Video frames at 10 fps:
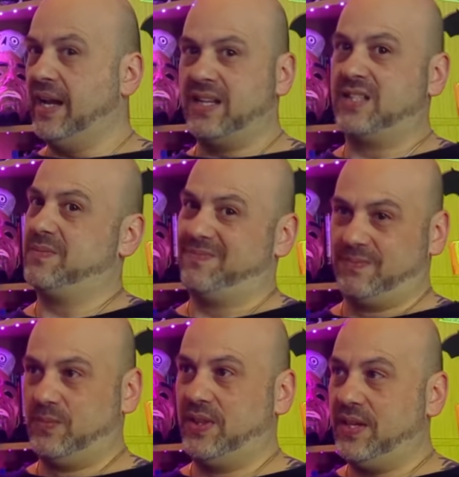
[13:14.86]
And
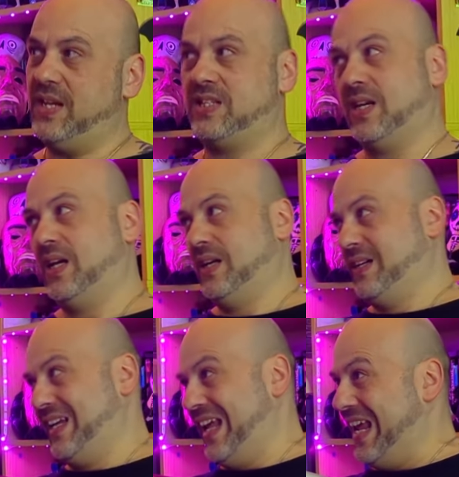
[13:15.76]
with these,
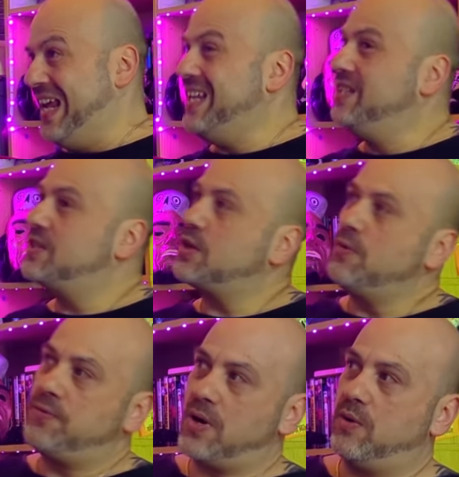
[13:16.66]

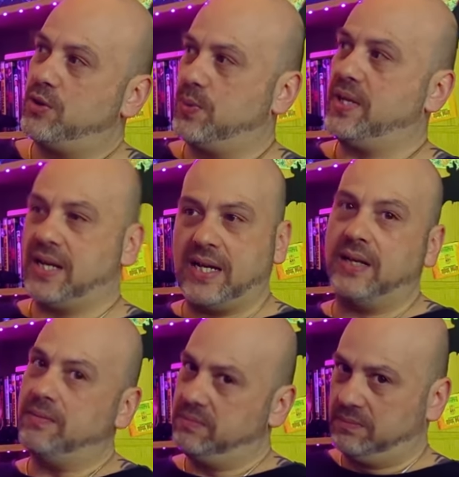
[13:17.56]
insofar as we
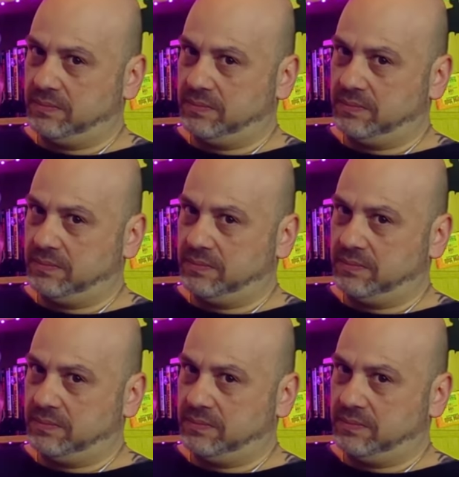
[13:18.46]
can,